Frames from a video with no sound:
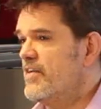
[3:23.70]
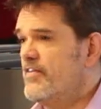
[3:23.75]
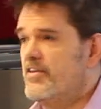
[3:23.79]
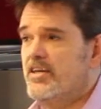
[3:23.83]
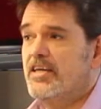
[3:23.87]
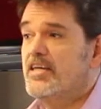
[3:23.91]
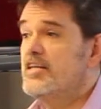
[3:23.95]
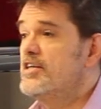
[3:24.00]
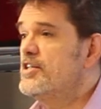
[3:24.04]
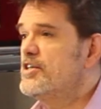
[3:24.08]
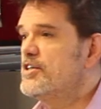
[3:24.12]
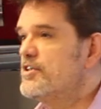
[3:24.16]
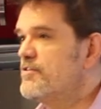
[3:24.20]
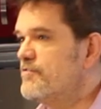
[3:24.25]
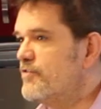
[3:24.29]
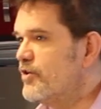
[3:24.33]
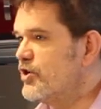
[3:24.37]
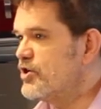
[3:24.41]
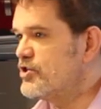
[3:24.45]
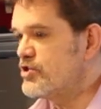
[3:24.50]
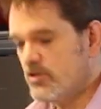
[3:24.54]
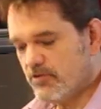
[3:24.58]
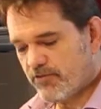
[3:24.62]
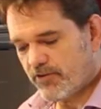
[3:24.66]
the Indian
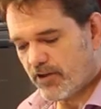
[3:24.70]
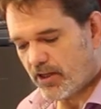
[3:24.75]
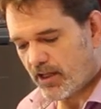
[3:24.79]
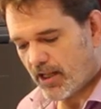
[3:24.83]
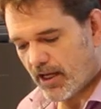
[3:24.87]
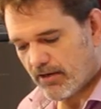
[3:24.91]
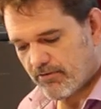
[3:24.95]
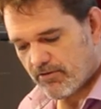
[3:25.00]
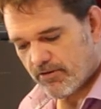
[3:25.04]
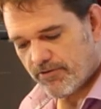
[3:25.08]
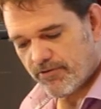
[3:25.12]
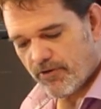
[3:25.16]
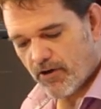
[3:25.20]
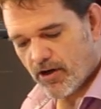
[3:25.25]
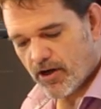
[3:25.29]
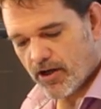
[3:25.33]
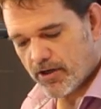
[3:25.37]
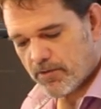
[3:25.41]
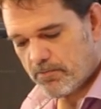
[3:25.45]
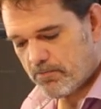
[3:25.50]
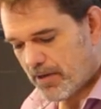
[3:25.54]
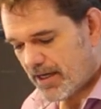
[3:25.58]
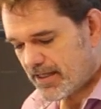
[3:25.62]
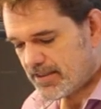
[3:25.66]
version of
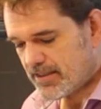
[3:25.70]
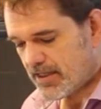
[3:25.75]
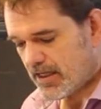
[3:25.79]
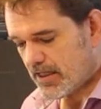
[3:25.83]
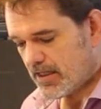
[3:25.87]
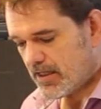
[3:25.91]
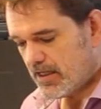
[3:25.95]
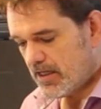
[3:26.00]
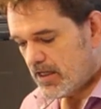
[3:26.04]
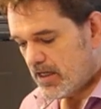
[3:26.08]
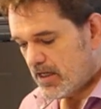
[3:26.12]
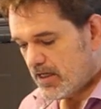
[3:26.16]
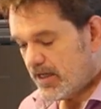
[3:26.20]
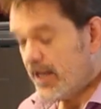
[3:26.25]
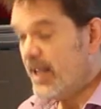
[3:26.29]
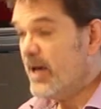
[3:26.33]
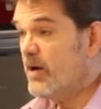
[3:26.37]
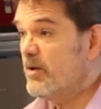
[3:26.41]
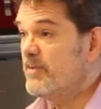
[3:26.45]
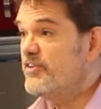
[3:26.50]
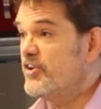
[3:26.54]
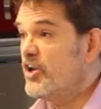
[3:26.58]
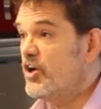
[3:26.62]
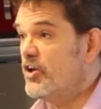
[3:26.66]
clarified butter. Now,
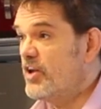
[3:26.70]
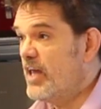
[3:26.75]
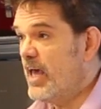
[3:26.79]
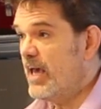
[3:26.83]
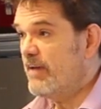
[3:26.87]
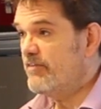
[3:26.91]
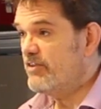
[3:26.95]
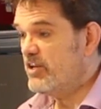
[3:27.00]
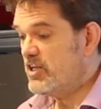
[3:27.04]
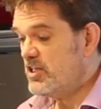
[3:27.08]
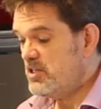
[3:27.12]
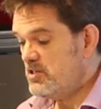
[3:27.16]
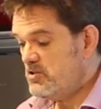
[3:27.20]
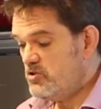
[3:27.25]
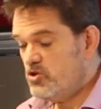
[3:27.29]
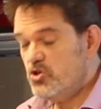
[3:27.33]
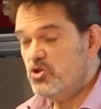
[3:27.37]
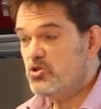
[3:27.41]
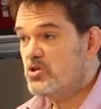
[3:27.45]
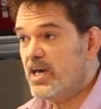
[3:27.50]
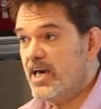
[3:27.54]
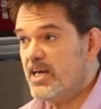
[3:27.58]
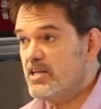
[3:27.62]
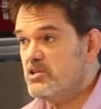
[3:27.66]
if you don't have any, you
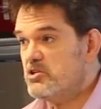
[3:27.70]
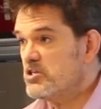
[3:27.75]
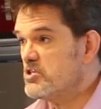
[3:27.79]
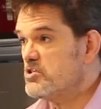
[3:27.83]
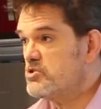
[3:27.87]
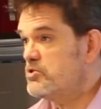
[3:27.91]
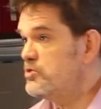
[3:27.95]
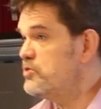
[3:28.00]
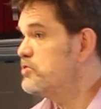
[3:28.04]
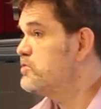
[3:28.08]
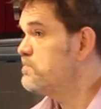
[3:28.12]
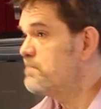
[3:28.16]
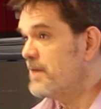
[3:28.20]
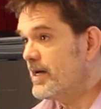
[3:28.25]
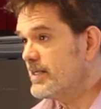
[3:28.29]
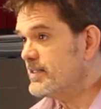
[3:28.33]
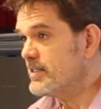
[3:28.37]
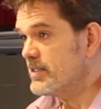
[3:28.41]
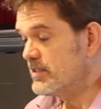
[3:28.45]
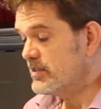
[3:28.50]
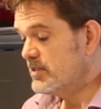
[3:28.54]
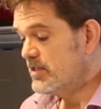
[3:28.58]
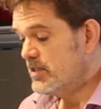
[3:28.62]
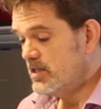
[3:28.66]
can just use
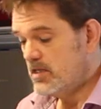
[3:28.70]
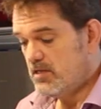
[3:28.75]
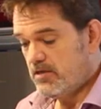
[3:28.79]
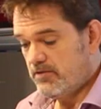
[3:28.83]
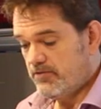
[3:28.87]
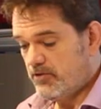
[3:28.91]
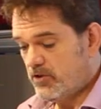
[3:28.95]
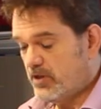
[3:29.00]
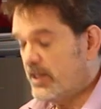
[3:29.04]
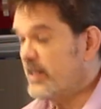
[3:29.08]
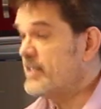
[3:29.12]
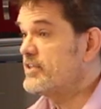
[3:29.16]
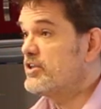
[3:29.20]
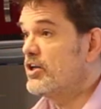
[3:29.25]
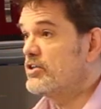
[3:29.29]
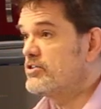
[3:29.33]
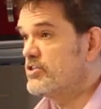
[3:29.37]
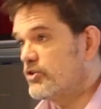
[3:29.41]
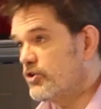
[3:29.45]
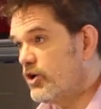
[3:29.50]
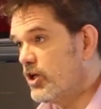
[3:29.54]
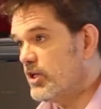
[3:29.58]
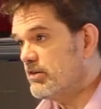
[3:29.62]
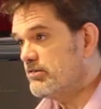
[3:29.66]
butter. If you're lactose
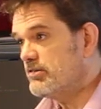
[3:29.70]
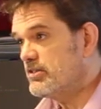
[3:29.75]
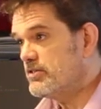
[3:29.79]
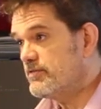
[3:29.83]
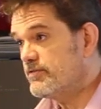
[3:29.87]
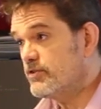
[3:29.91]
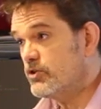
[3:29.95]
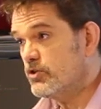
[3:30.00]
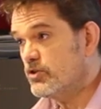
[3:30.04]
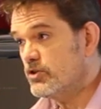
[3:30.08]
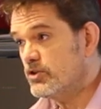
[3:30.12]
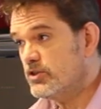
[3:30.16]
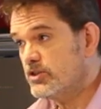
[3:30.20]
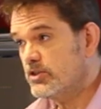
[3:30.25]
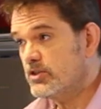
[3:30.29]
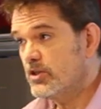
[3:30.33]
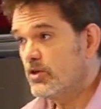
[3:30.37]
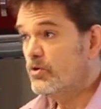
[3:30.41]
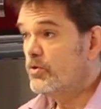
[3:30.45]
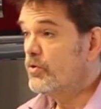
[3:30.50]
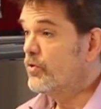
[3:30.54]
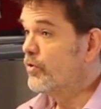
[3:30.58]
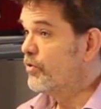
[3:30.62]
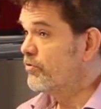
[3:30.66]
intolerant, of
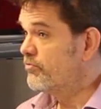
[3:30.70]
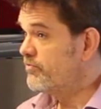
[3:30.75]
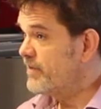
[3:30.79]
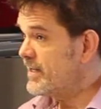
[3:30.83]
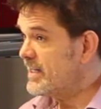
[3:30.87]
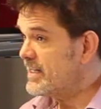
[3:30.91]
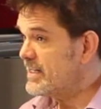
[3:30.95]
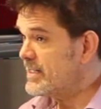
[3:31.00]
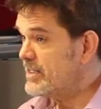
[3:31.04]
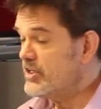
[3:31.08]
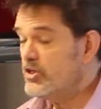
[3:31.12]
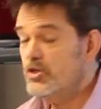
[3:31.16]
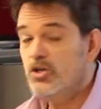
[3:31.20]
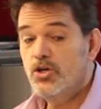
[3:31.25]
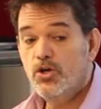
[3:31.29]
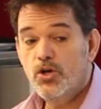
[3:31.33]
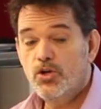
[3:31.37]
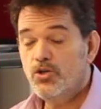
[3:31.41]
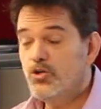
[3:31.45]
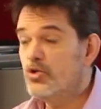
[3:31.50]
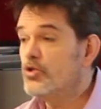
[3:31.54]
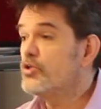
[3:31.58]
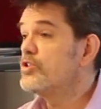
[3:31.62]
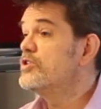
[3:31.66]
course, or vegan,
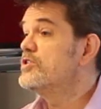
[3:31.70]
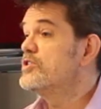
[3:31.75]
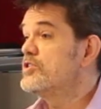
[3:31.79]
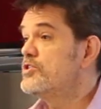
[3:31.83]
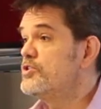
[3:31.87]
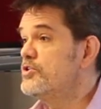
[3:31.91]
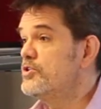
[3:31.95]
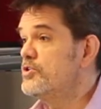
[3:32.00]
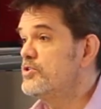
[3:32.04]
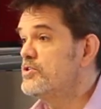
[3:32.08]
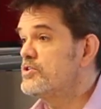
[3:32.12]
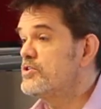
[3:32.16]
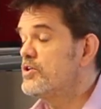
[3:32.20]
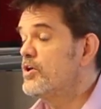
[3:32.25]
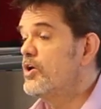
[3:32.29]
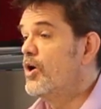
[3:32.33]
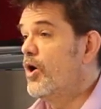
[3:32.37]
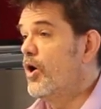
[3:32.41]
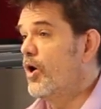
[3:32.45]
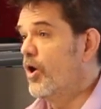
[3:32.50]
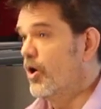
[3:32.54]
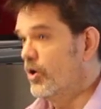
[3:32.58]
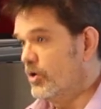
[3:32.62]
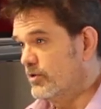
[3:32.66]
you can just use
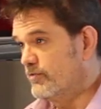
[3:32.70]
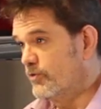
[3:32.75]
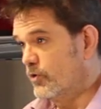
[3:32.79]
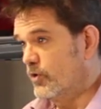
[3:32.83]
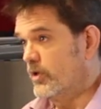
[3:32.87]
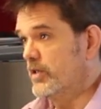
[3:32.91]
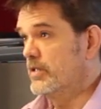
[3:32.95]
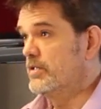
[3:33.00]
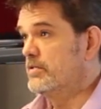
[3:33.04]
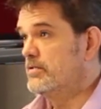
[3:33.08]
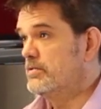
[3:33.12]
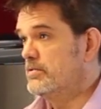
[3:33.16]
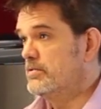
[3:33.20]
olive oil.